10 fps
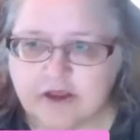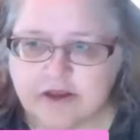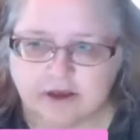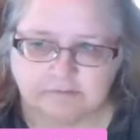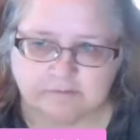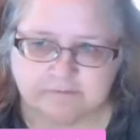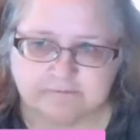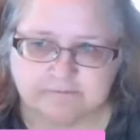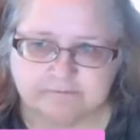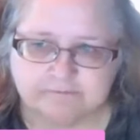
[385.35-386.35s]
Yeah,
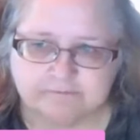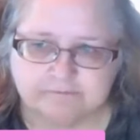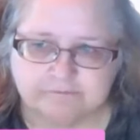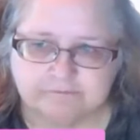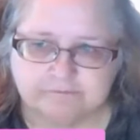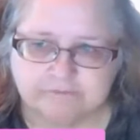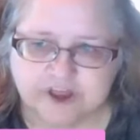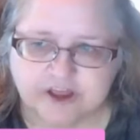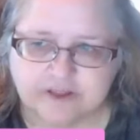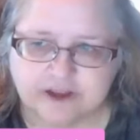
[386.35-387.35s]

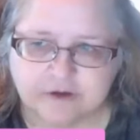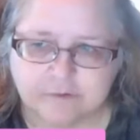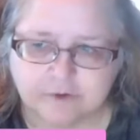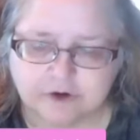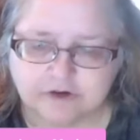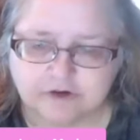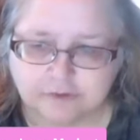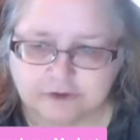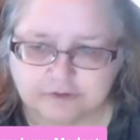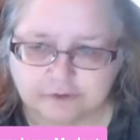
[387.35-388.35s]
I think I'm going to
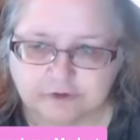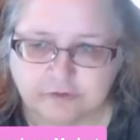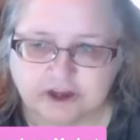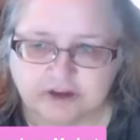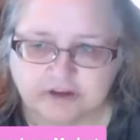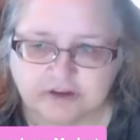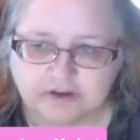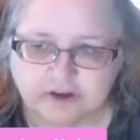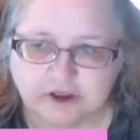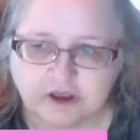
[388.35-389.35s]
show this first, because
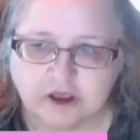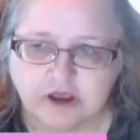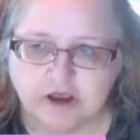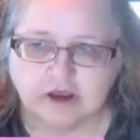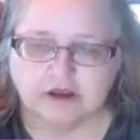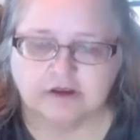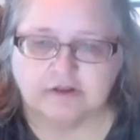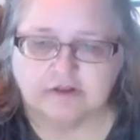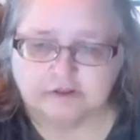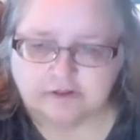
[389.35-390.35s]

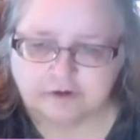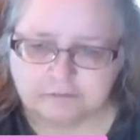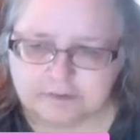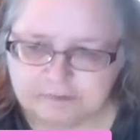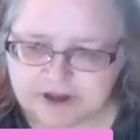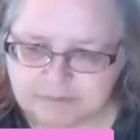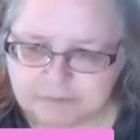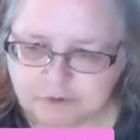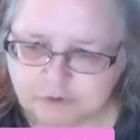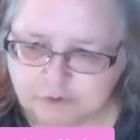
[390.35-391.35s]
there have been
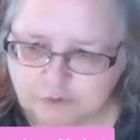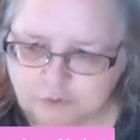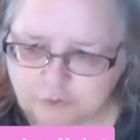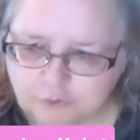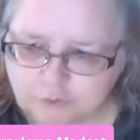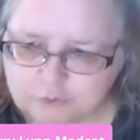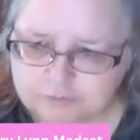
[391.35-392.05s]
people who